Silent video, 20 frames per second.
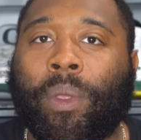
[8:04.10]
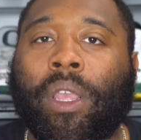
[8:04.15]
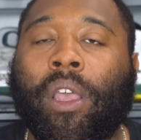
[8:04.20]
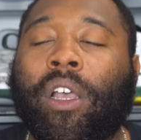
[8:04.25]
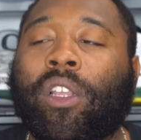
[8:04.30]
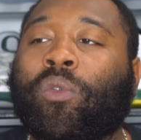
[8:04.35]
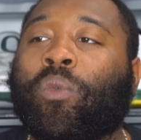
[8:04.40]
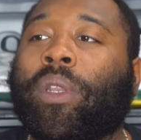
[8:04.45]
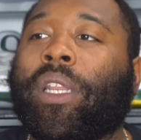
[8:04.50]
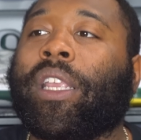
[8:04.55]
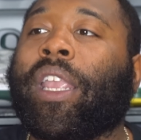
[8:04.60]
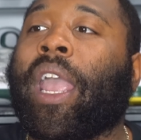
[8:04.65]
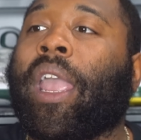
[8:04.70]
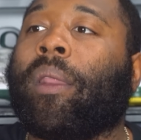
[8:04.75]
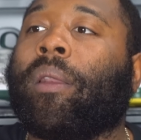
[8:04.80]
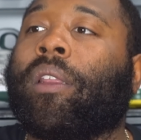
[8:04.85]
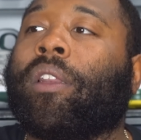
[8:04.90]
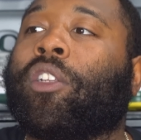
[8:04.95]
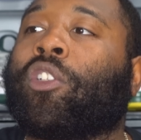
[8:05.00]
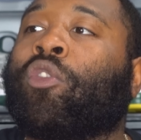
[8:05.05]
Because when it
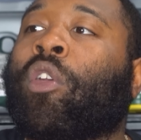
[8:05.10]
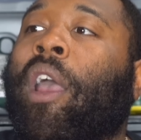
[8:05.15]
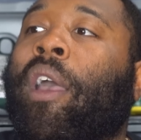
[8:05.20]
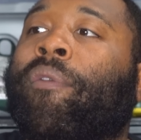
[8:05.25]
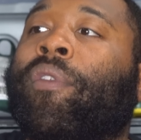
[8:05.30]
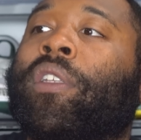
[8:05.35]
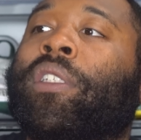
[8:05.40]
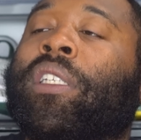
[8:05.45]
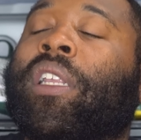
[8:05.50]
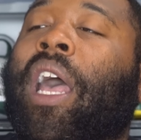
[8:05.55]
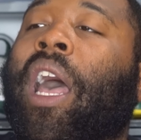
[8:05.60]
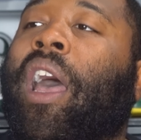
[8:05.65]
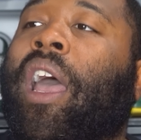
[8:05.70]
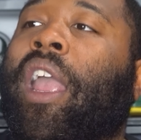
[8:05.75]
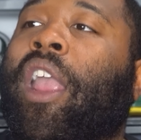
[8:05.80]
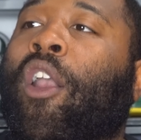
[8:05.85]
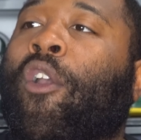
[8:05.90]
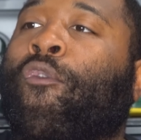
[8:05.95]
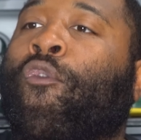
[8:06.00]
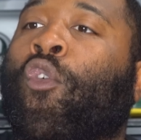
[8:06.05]
came to the Travis
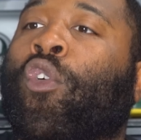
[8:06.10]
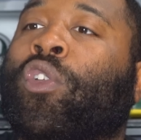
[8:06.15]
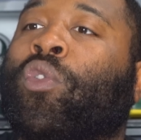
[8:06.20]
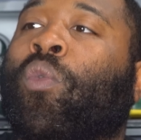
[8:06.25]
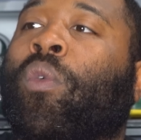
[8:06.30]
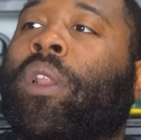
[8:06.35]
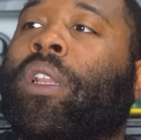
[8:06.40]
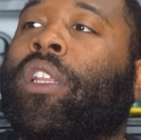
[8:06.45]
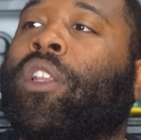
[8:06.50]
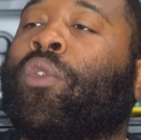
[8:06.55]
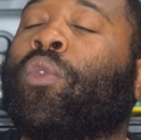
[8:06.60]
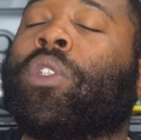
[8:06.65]
Scott, Air Force 1 and